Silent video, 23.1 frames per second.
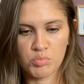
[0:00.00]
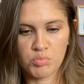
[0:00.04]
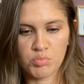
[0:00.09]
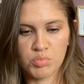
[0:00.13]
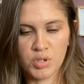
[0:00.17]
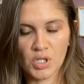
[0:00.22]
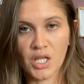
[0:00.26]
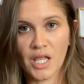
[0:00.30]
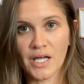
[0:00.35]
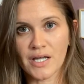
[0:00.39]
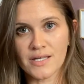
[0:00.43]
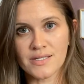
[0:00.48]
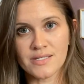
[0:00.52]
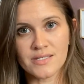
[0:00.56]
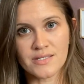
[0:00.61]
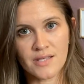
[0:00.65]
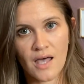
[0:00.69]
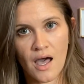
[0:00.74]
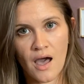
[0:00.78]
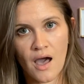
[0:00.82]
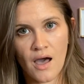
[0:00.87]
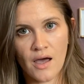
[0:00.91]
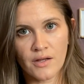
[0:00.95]
But like I
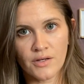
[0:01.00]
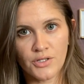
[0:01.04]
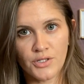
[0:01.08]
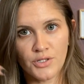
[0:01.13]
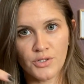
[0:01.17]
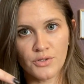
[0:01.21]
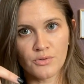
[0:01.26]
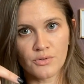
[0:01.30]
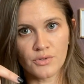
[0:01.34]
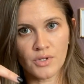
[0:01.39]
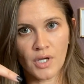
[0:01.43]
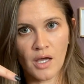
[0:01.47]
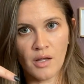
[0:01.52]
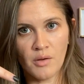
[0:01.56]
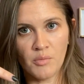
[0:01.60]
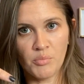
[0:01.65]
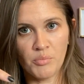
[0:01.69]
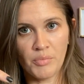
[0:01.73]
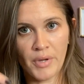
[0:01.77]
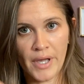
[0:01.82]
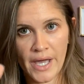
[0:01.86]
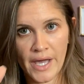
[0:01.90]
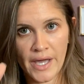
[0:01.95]
said, you
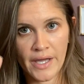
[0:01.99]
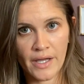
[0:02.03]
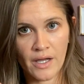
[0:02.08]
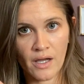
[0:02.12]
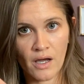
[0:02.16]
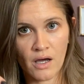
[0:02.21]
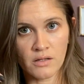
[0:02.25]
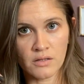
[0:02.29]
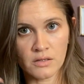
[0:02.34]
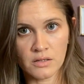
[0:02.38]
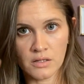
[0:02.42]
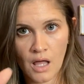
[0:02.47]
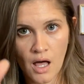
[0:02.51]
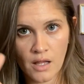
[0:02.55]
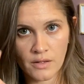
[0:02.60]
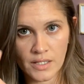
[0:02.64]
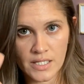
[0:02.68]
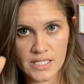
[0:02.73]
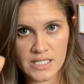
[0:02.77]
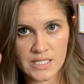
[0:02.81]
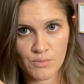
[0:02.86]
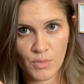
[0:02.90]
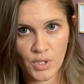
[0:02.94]
can pay a lot
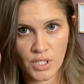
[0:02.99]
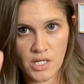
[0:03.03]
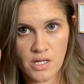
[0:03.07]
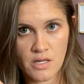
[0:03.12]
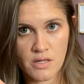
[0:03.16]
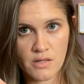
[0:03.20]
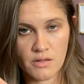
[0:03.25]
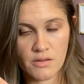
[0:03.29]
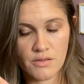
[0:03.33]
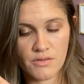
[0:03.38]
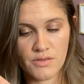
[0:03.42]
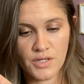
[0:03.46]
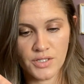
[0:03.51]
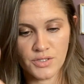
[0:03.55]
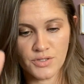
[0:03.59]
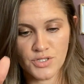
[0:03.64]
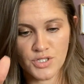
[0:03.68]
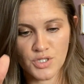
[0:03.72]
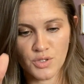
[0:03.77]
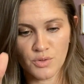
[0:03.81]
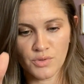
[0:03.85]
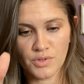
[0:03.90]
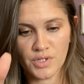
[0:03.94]
less money than you
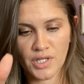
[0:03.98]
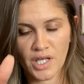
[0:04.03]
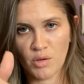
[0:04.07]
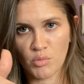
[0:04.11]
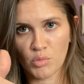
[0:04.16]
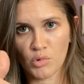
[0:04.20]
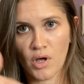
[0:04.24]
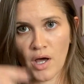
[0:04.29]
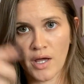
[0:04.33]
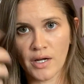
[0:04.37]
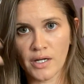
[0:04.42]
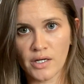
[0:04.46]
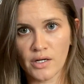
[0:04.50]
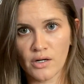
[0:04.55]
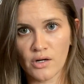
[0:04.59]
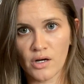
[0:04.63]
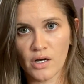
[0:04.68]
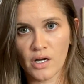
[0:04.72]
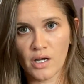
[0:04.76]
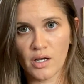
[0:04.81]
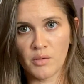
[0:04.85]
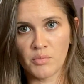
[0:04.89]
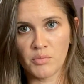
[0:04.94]
do with Camp
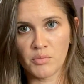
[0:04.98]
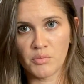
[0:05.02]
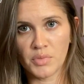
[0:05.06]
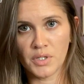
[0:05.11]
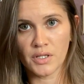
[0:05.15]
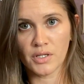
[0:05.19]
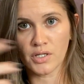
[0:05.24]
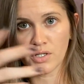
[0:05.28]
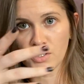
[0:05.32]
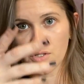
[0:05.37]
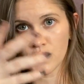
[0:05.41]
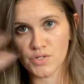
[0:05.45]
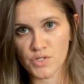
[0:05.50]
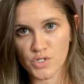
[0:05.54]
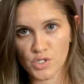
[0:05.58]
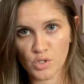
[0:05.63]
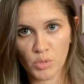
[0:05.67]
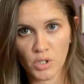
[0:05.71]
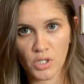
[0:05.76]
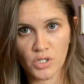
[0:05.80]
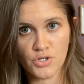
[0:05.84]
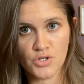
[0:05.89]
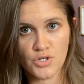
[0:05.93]
Gladiator and be like a
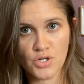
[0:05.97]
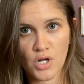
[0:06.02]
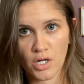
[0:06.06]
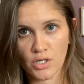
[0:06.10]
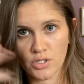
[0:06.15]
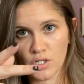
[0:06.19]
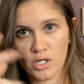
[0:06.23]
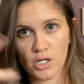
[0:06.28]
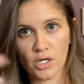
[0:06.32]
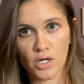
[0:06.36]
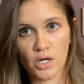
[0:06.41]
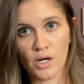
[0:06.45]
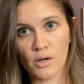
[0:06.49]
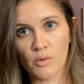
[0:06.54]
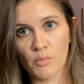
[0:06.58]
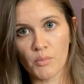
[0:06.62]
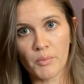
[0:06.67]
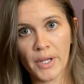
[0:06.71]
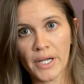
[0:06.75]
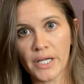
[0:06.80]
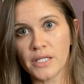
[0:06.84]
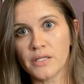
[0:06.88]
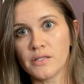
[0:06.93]
Zumba instructor,
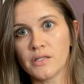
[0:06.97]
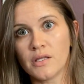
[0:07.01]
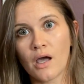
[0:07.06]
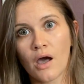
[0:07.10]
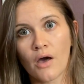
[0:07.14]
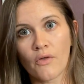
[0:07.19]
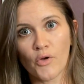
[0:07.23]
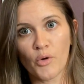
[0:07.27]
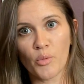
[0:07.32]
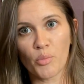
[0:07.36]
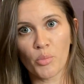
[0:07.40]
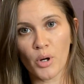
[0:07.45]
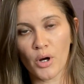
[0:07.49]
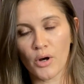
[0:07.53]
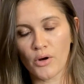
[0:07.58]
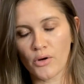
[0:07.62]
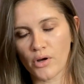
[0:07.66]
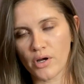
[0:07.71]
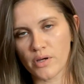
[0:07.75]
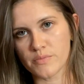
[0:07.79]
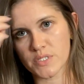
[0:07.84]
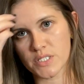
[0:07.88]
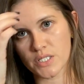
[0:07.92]
many of the other
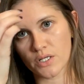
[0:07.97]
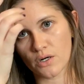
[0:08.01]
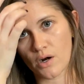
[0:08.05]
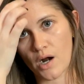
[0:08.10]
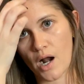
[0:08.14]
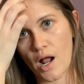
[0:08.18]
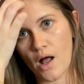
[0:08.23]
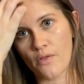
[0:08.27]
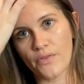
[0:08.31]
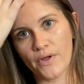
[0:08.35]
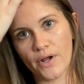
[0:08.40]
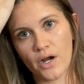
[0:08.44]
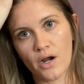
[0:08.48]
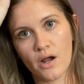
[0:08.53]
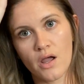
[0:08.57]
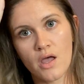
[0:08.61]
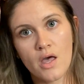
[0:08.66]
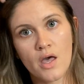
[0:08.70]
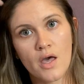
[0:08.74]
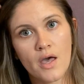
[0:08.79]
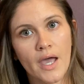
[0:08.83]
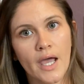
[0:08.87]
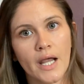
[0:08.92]
programs that are out there,
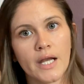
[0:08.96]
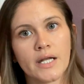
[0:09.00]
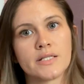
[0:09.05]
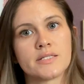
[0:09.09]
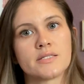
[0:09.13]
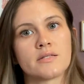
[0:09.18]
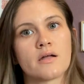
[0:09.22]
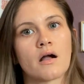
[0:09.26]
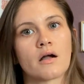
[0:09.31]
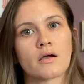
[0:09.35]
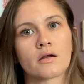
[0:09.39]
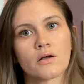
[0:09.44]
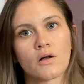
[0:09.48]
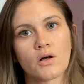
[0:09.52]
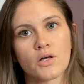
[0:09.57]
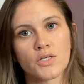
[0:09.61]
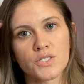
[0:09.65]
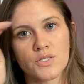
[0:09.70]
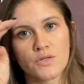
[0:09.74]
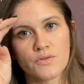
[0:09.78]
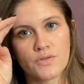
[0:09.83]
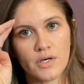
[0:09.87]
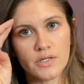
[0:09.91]
and it's not going to
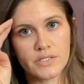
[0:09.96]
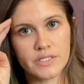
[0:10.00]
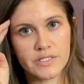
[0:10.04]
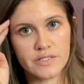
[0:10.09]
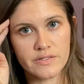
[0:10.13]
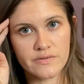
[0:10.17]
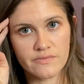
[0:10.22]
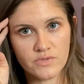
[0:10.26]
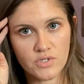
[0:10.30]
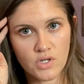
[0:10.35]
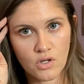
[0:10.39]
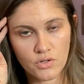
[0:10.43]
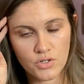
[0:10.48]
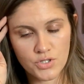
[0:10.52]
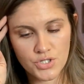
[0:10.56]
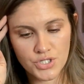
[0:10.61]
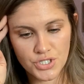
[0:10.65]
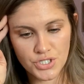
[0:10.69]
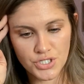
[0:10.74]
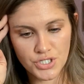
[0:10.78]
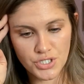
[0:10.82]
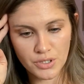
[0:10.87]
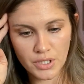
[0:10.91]
cost you thousands of
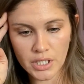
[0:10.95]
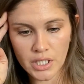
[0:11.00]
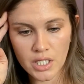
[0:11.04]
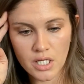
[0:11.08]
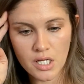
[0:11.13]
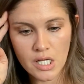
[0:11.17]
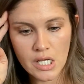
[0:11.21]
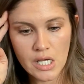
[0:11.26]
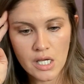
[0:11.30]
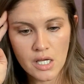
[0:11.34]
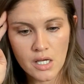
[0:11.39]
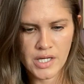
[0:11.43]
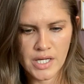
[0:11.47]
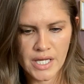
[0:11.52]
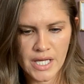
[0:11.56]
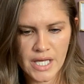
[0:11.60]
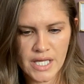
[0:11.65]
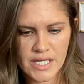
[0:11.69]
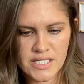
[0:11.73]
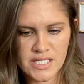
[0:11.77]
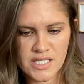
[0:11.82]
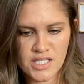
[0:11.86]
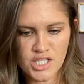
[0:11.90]
dollars to do it.
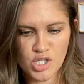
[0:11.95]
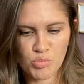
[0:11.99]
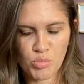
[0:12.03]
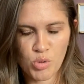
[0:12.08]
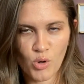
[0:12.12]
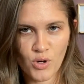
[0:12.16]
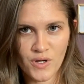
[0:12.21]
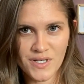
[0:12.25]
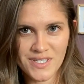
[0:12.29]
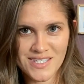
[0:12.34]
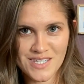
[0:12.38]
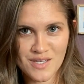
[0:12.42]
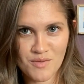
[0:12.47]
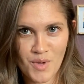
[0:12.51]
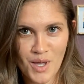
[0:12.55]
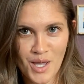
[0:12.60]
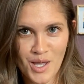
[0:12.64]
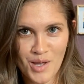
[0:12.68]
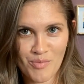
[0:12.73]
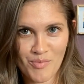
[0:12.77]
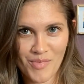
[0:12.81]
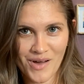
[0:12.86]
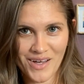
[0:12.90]
Isn't the point to
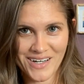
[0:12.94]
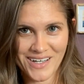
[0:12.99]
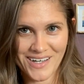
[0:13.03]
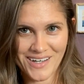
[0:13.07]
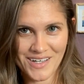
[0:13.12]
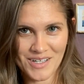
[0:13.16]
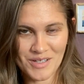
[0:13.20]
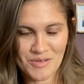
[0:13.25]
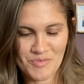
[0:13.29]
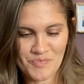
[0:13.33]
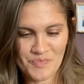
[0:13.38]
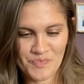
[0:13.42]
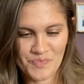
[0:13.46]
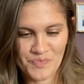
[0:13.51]
make money?